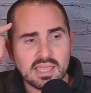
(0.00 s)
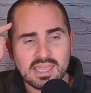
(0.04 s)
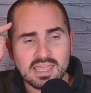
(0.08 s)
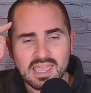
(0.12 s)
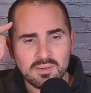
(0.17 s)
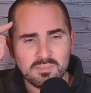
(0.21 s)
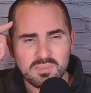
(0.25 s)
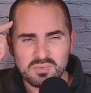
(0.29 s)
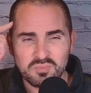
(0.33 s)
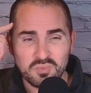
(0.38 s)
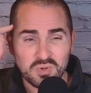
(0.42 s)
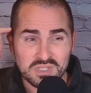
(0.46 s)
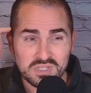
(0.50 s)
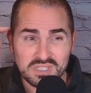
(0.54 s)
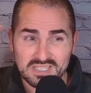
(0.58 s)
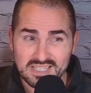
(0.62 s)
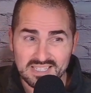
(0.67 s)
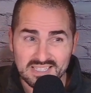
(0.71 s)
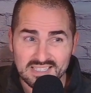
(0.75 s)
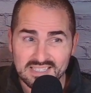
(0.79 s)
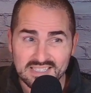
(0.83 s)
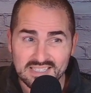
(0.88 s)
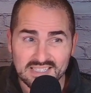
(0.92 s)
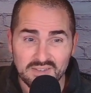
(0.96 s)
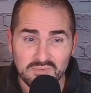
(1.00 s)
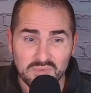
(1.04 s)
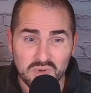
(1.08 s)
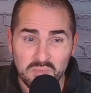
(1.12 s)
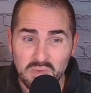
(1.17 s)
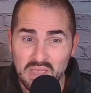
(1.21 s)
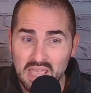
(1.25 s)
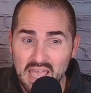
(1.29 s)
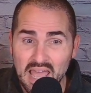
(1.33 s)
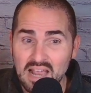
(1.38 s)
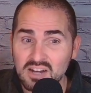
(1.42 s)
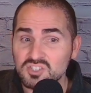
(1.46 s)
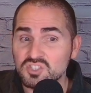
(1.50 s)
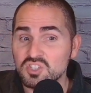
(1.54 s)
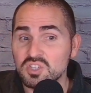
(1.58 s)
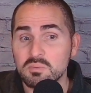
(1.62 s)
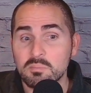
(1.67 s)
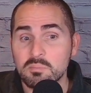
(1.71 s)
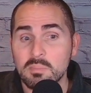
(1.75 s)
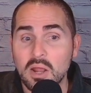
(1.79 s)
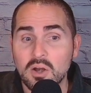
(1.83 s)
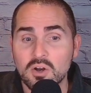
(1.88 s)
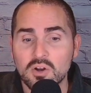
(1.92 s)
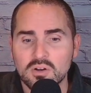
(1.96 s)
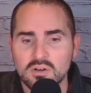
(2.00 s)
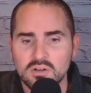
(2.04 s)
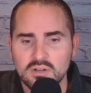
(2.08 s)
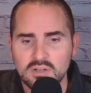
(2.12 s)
Gaming didn't seem to be actually better.